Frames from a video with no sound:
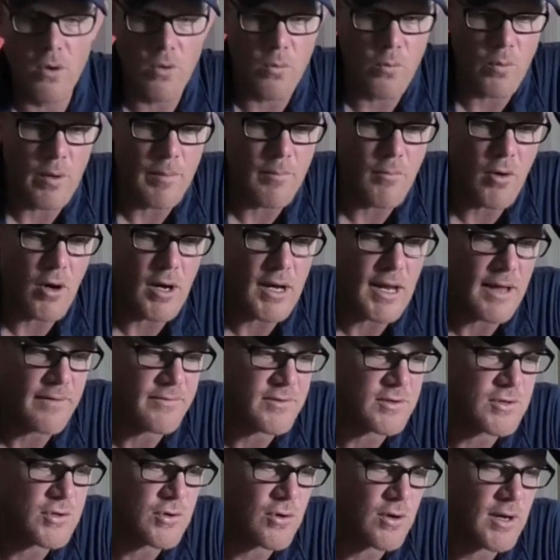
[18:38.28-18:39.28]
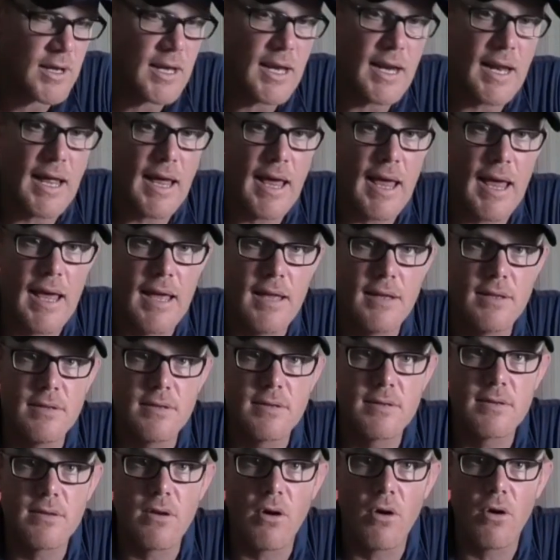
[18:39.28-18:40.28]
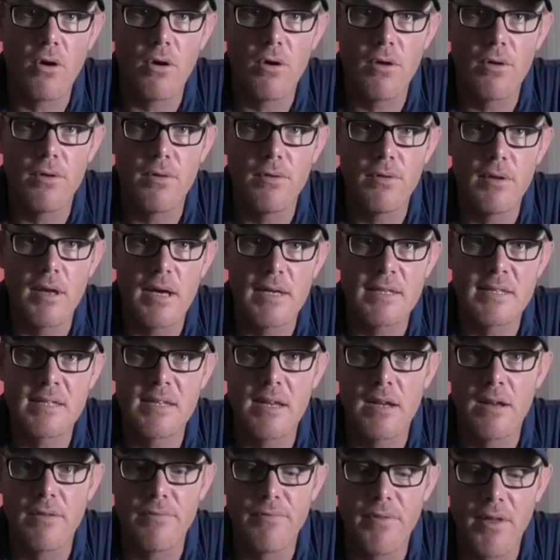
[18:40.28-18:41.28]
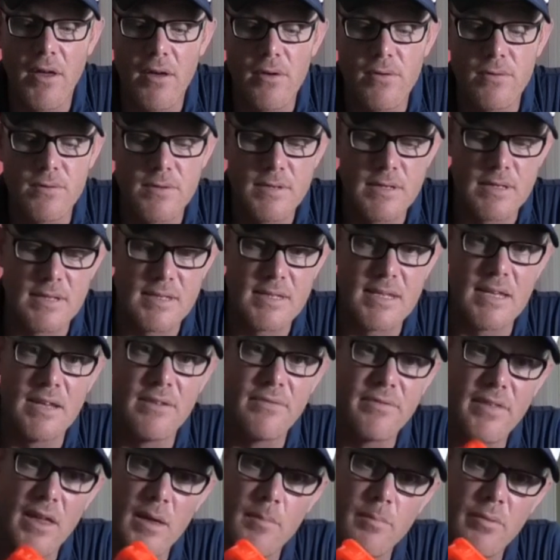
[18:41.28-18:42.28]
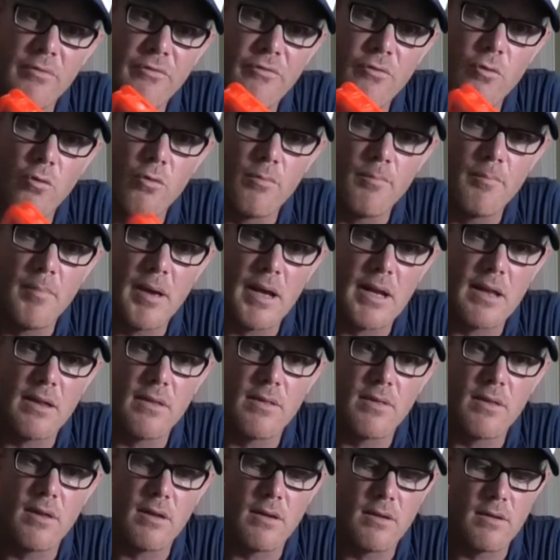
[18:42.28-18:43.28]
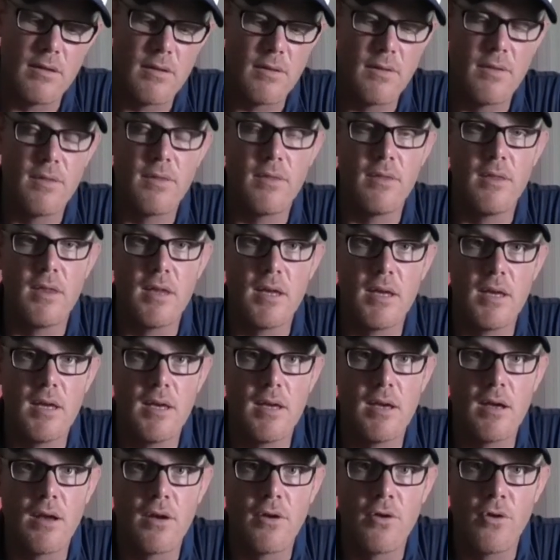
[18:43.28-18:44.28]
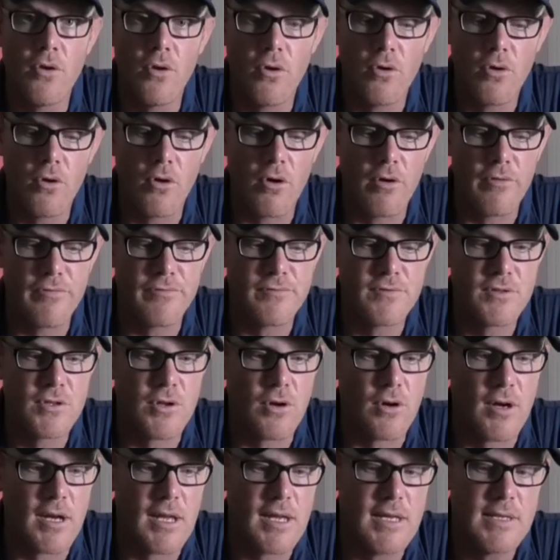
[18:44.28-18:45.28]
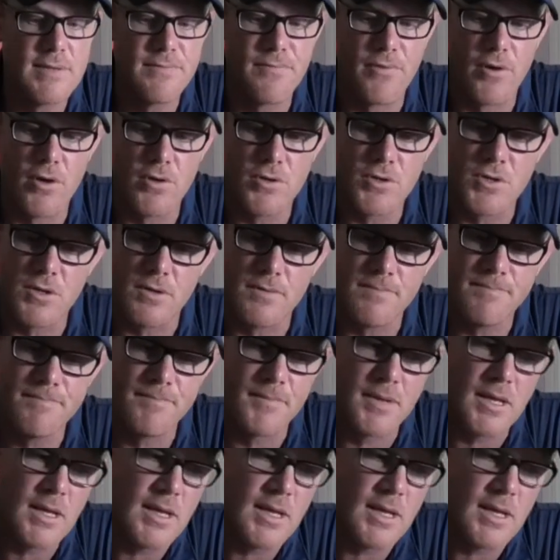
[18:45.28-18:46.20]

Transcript: We might have to try and get our hands on a set of those to see if they perform better than the knockoff Chinese version.